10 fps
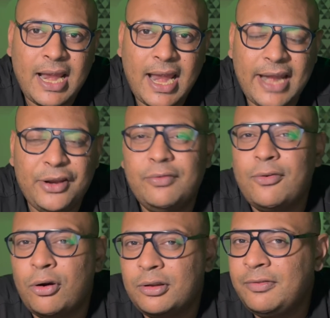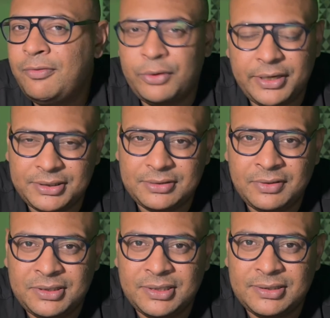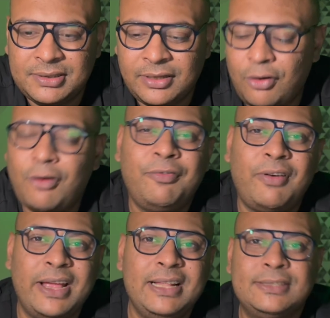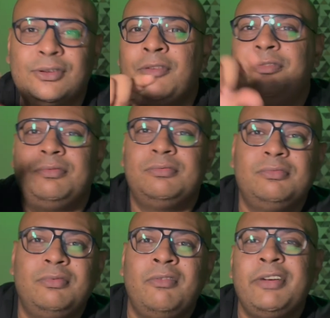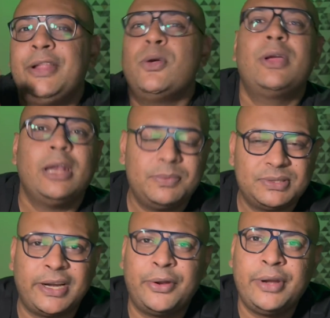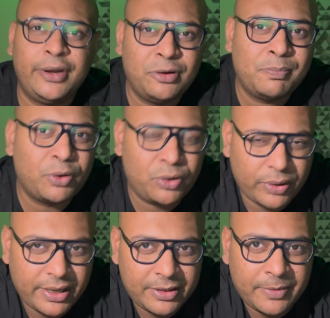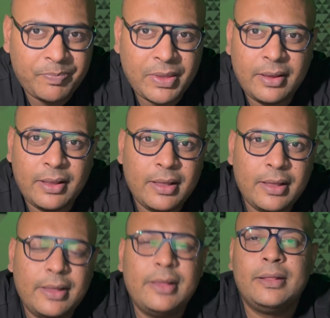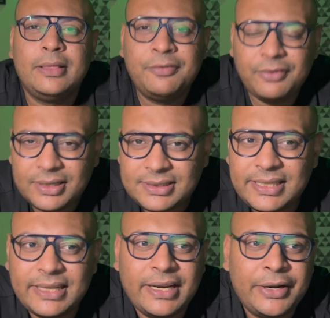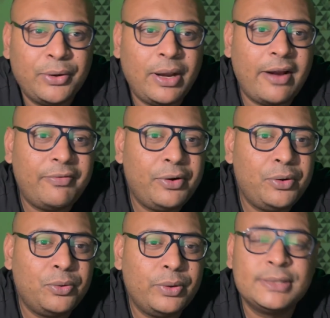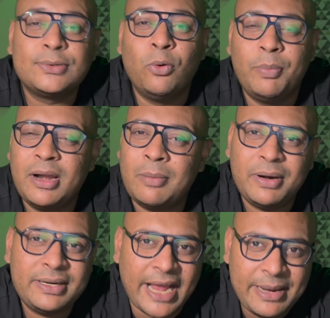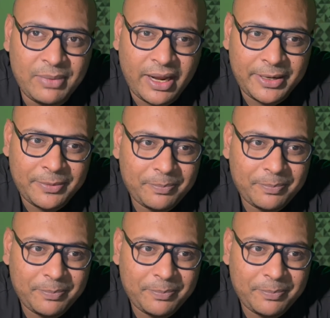and you've got the footage, which is the raw files of video clips that you need to put together. The first thing that you'll have to do is open up a timeline.